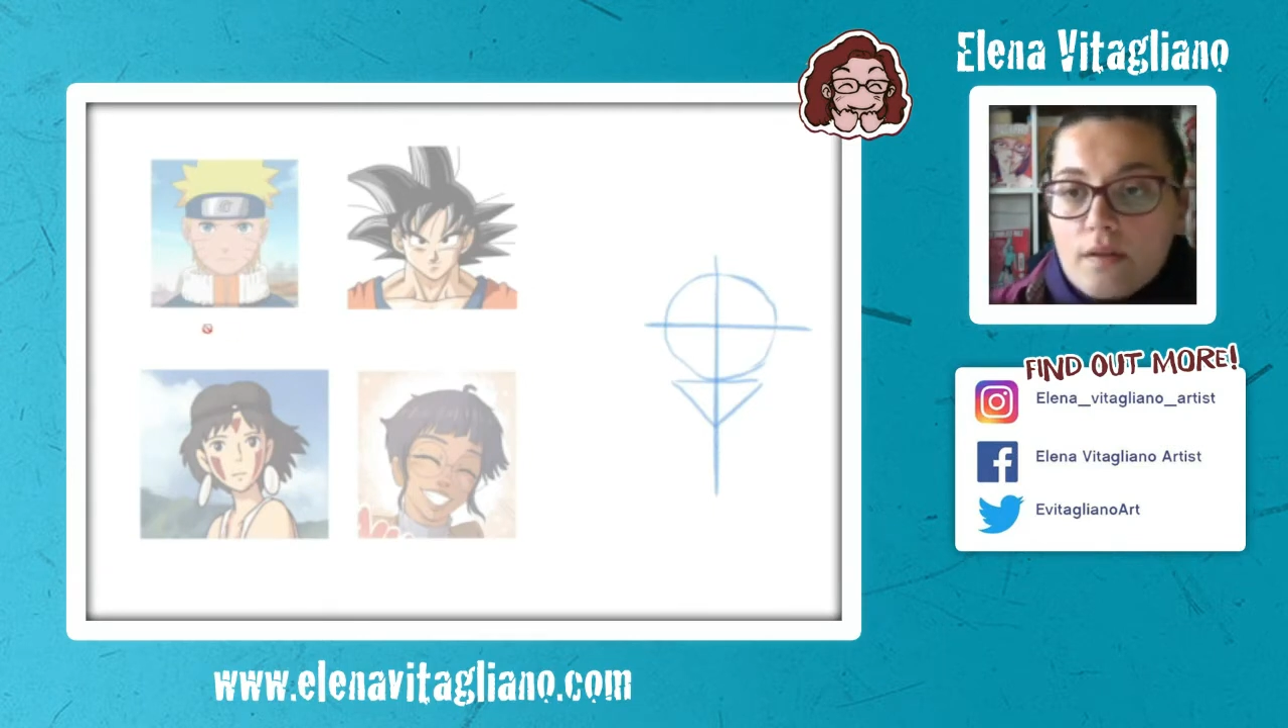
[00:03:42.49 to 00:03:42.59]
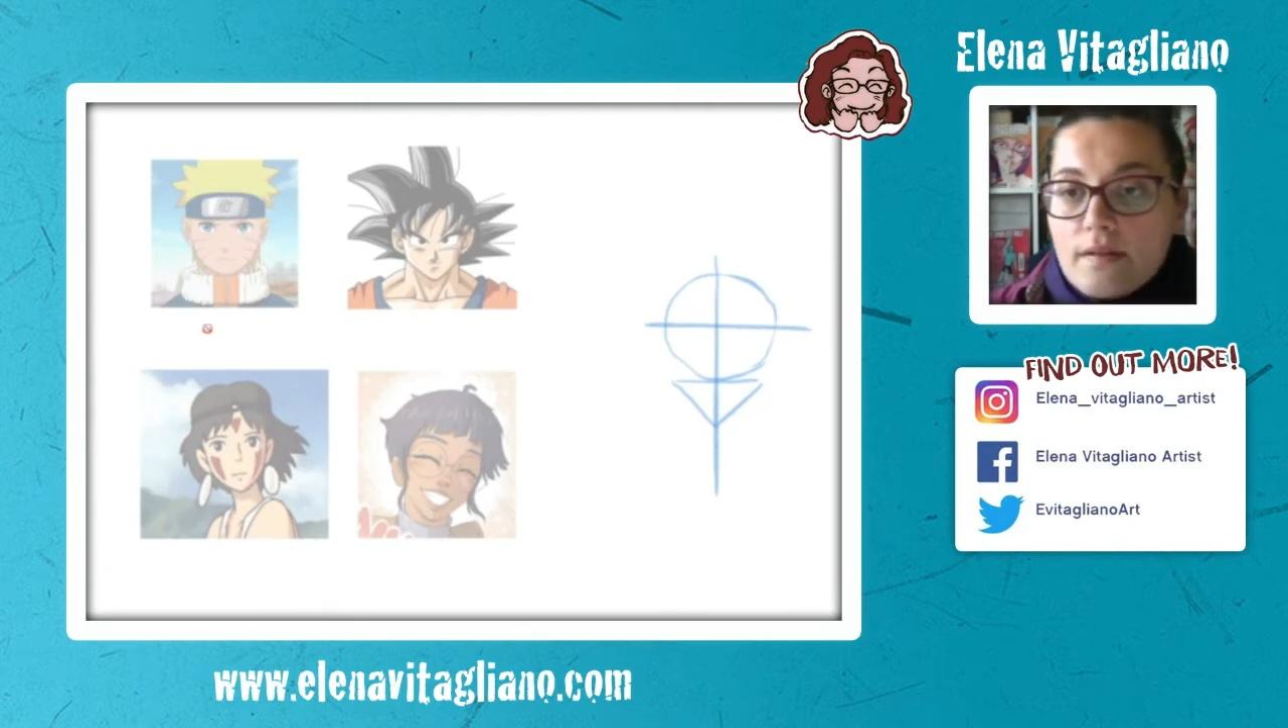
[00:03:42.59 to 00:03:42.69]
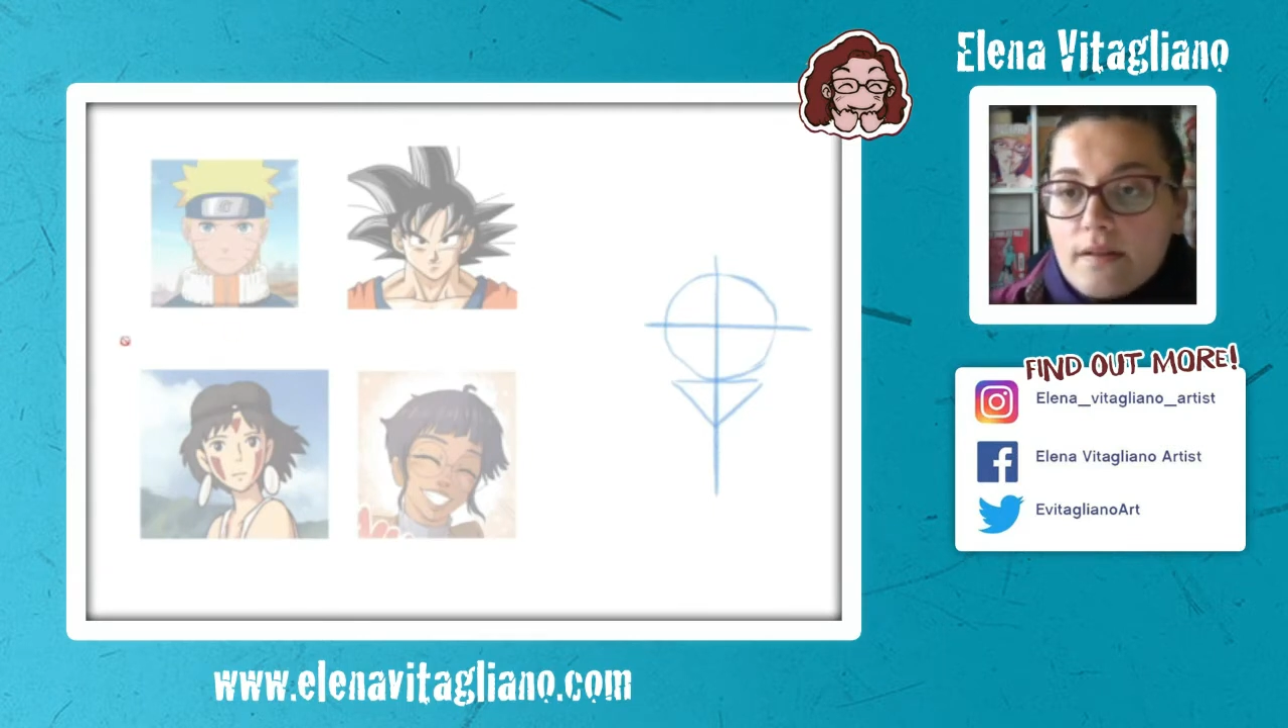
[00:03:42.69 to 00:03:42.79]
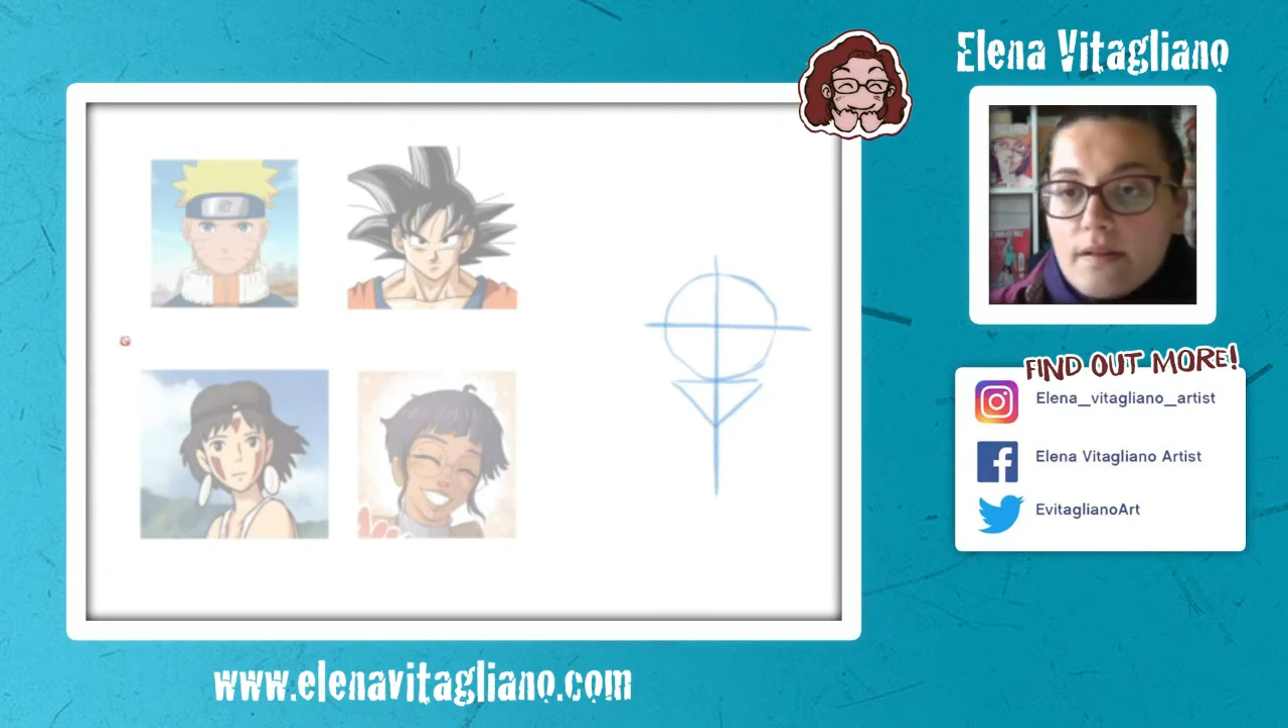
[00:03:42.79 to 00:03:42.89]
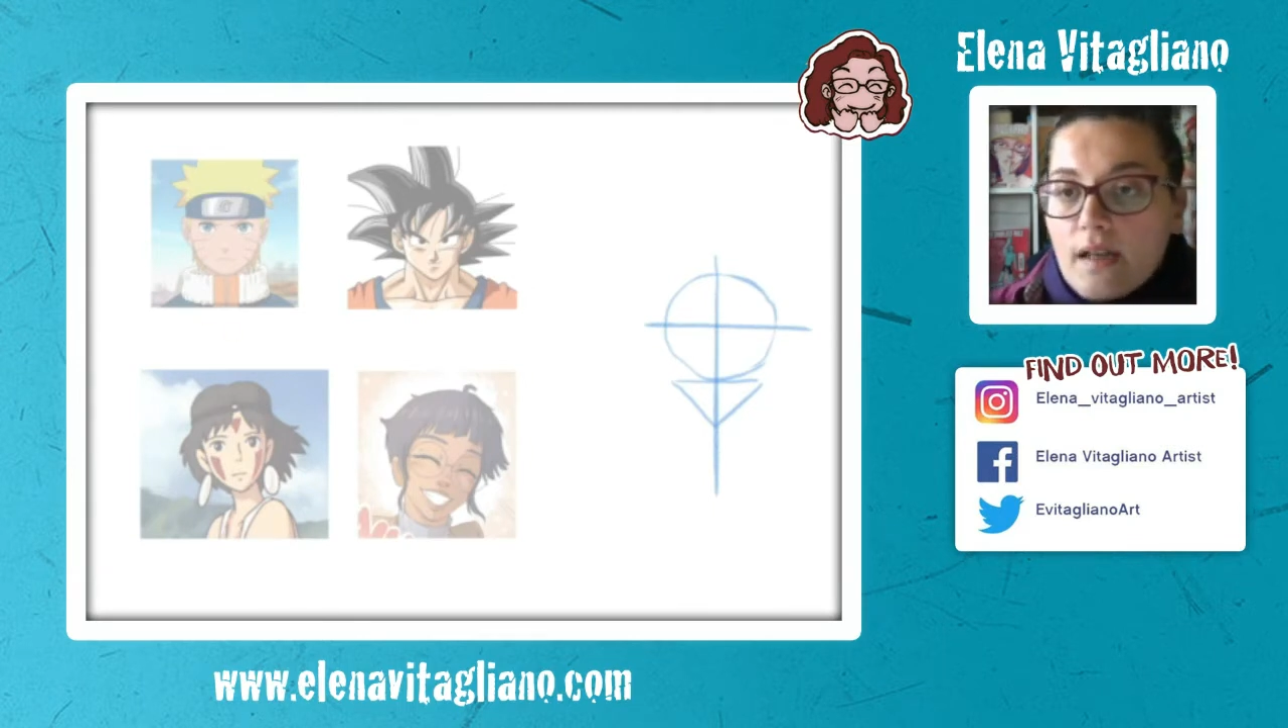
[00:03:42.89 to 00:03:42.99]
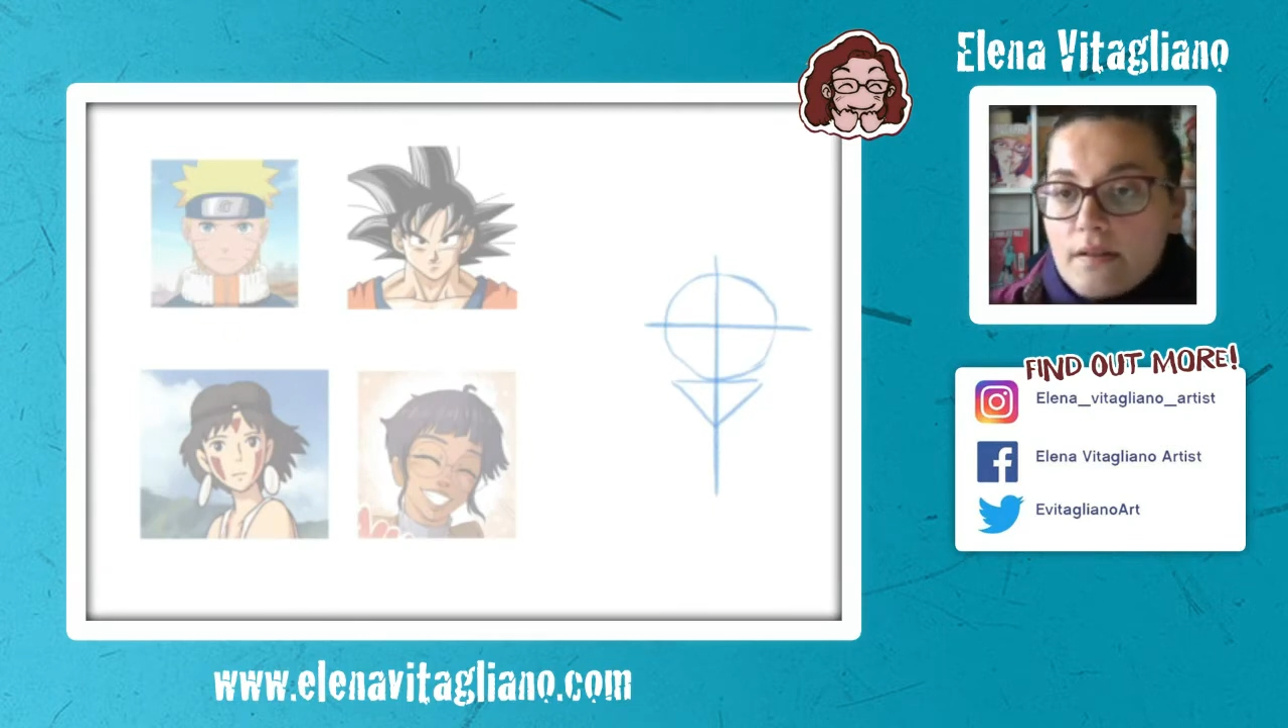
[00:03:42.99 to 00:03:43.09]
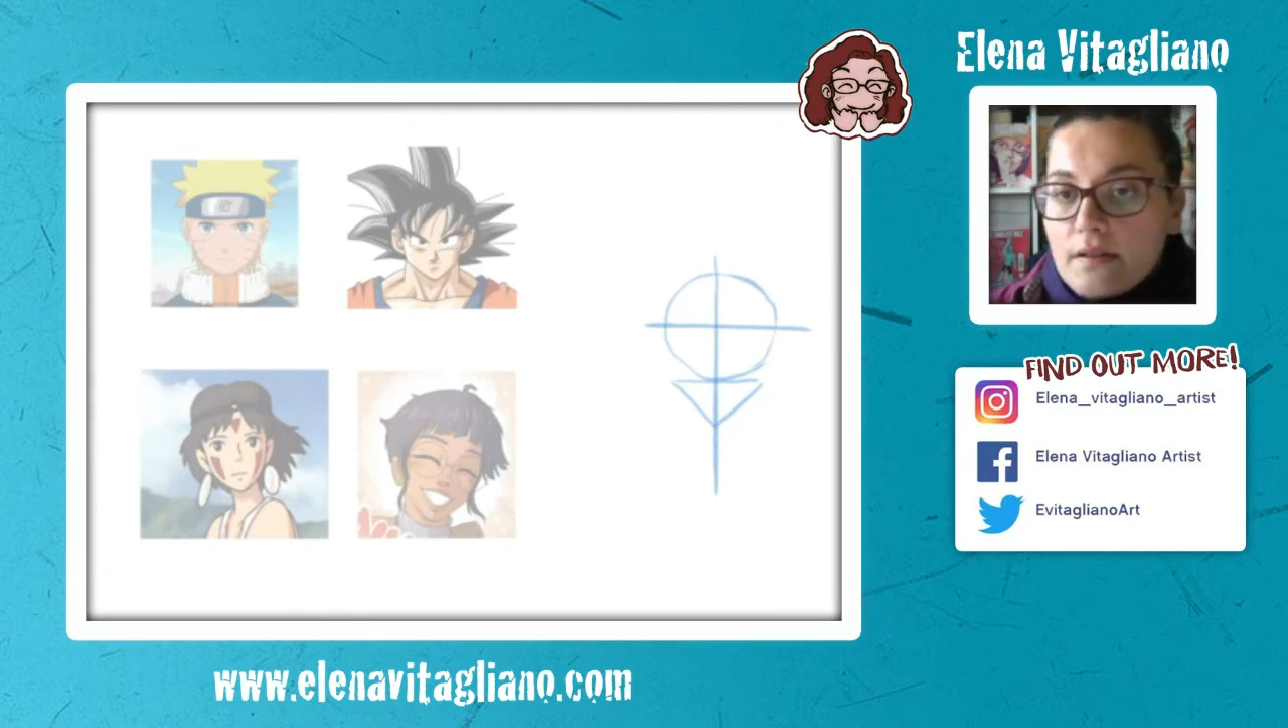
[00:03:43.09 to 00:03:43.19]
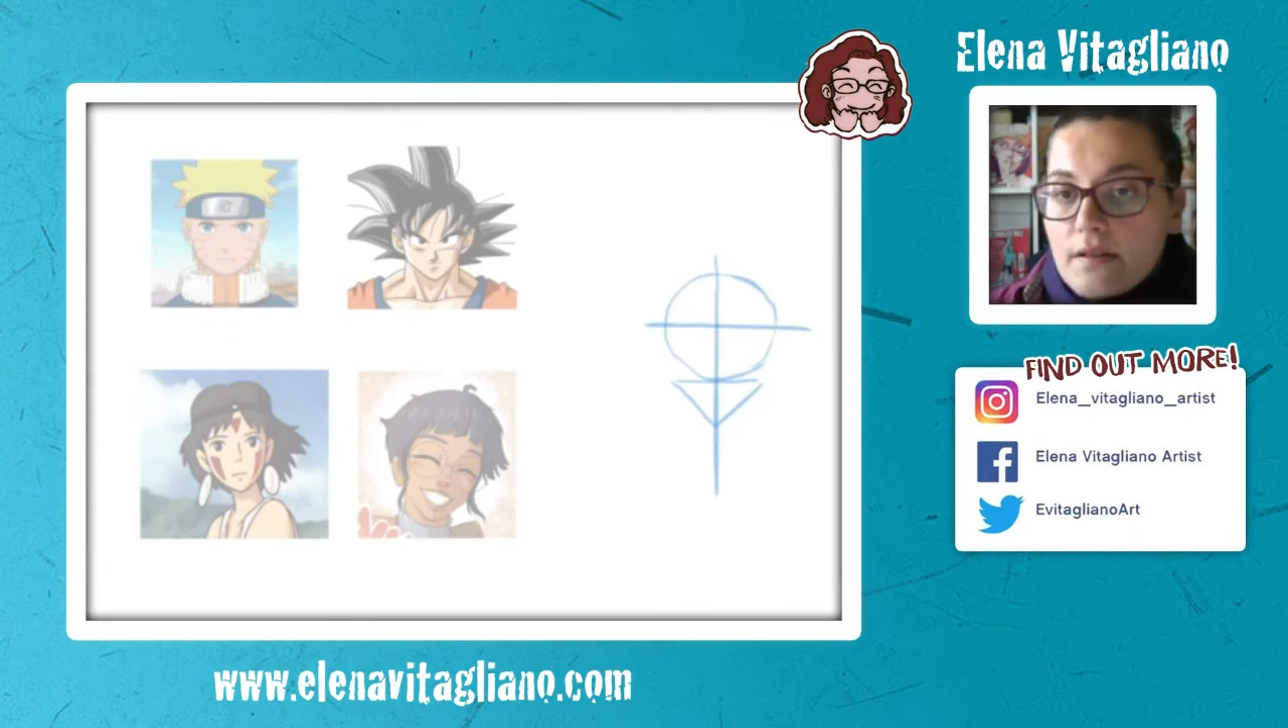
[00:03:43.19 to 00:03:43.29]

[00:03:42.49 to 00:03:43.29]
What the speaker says: the other